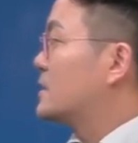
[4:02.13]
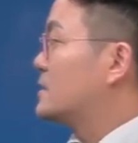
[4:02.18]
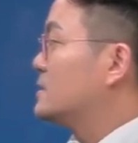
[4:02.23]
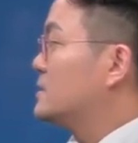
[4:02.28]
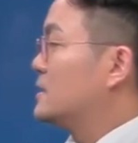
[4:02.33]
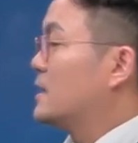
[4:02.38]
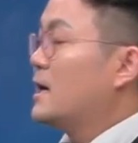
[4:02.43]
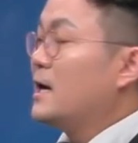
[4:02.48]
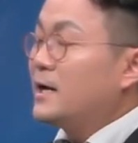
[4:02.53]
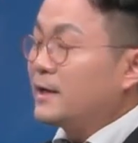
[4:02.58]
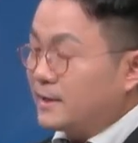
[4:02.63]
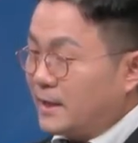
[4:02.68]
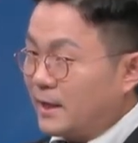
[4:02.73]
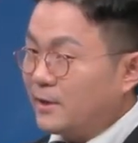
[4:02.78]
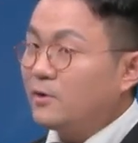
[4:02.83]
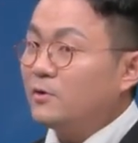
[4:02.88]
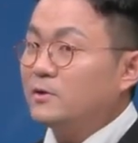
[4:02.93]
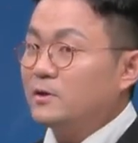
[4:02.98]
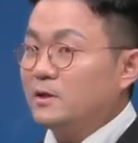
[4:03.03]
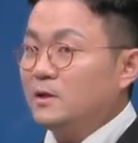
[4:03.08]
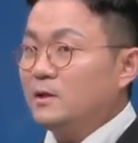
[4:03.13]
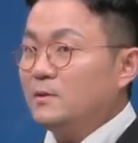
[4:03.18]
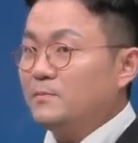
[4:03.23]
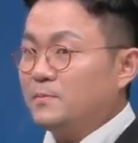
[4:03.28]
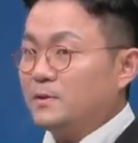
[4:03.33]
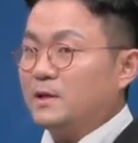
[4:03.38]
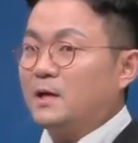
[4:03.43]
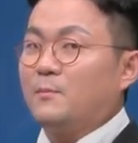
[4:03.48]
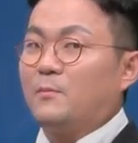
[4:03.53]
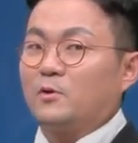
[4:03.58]
Patients with the
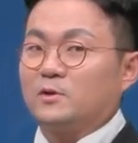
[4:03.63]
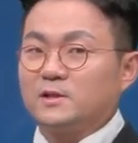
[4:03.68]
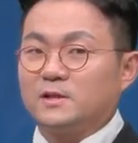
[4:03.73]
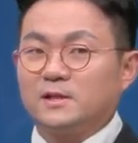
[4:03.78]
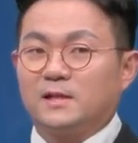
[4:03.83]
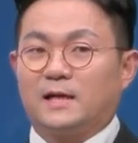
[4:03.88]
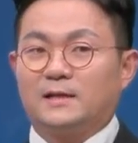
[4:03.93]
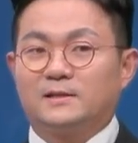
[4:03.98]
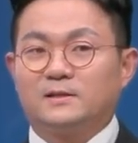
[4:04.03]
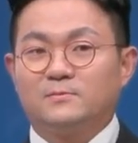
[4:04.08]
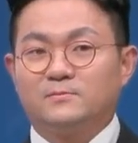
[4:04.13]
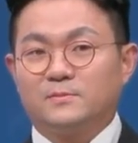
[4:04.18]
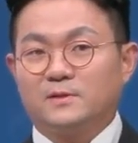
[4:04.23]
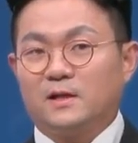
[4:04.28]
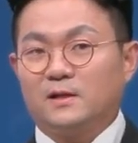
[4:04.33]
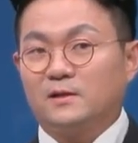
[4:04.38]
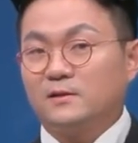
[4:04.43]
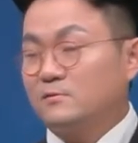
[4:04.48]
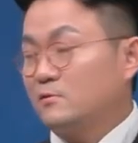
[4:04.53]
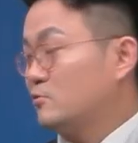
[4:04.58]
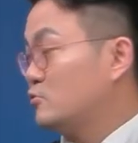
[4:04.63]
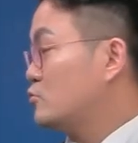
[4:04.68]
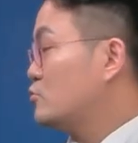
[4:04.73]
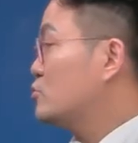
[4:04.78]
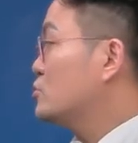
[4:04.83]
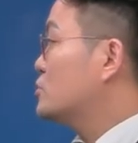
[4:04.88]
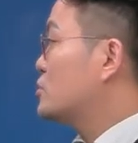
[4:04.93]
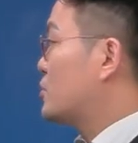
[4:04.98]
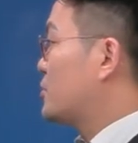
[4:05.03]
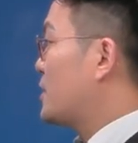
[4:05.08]
disorder should be
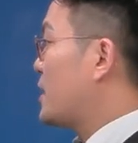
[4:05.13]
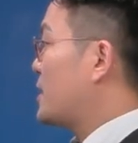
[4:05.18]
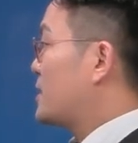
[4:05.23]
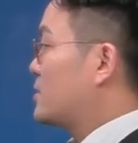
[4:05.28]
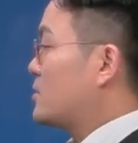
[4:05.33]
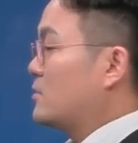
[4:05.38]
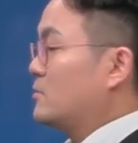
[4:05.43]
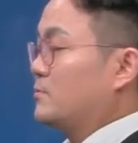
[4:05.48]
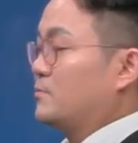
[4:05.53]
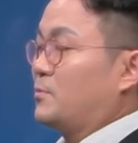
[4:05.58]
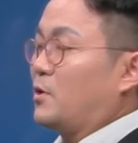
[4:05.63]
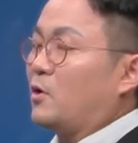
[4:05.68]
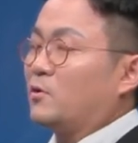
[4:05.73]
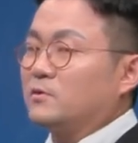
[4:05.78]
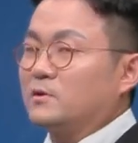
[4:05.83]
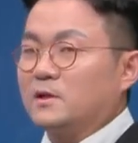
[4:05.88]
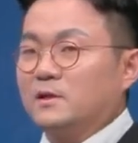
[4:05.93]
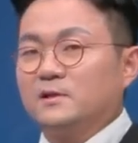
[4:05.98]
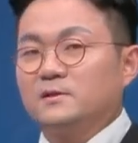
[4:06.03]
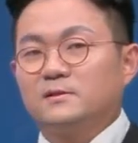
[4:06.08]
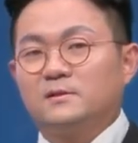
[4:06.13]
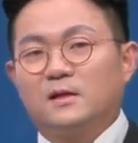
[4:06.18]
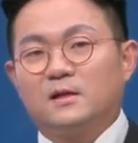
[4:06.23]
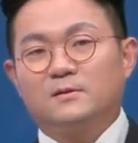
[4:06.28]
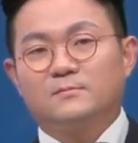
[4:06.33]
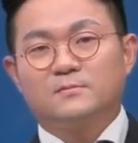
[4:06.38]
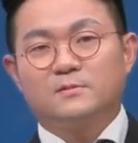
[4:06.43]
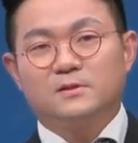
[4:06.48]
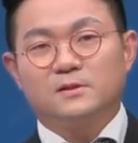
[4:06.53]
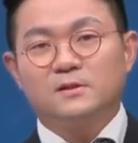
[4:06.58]
screened before surgery.
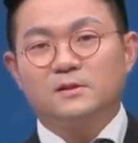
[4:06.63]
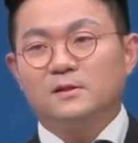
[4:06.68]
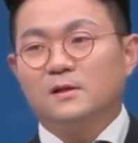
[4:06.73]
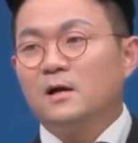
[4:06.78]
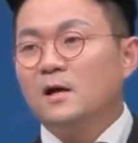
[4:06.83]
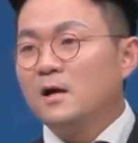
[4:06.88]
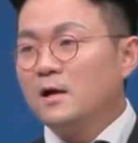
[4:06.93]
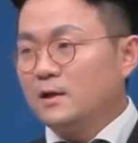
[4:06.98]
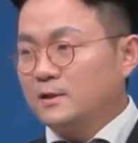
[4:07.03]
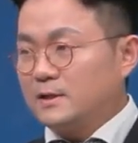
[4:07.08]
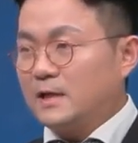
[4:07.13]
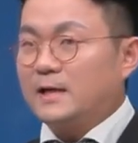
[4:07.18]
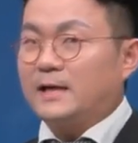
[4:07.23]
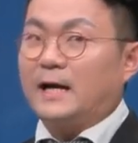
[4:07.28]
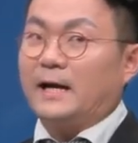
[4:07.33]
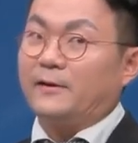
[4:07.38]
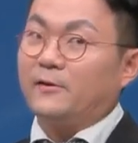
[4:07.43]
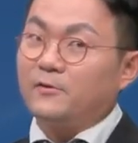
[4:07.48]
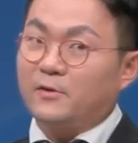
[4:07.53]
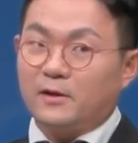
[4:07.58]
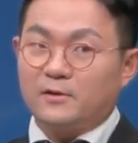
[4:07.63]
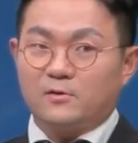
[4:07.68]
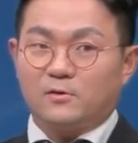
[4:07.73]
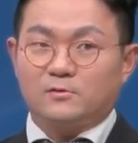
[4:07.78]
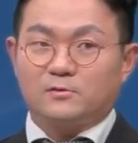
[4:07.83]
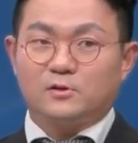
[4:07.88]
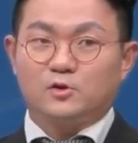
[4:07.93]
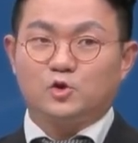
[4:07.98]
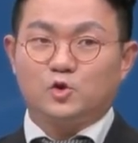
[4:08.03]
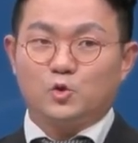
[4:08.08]
Next, acquired
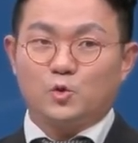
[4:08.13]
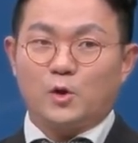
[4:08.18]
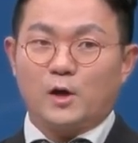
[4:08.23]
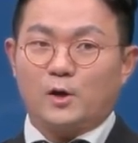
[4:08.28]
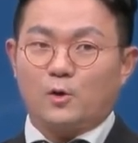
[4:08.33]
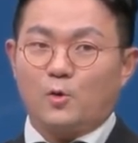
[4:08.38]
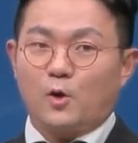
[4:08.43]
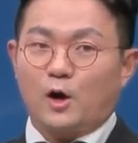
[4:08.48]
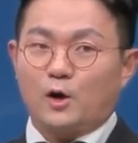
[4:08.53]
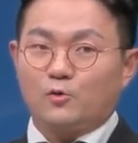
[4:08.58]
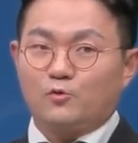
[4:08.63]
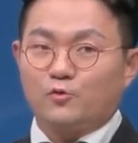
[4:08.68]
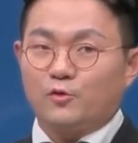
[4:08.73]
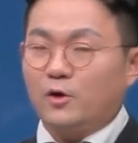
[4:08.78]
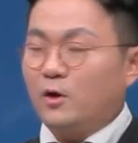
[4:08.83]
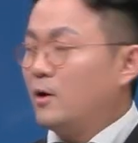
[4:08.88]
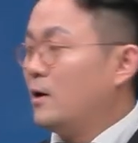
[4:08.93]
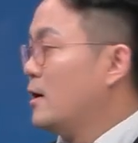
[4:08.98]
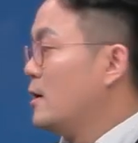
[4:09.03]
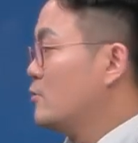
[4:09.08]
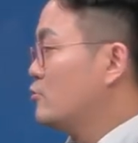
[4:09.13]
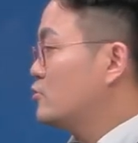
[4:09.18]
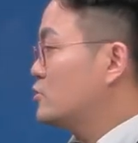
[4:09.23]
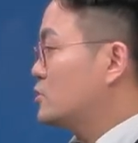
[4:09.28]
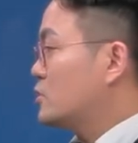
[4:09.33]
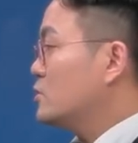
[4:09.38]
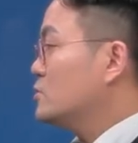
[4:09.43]
bleeding disorders.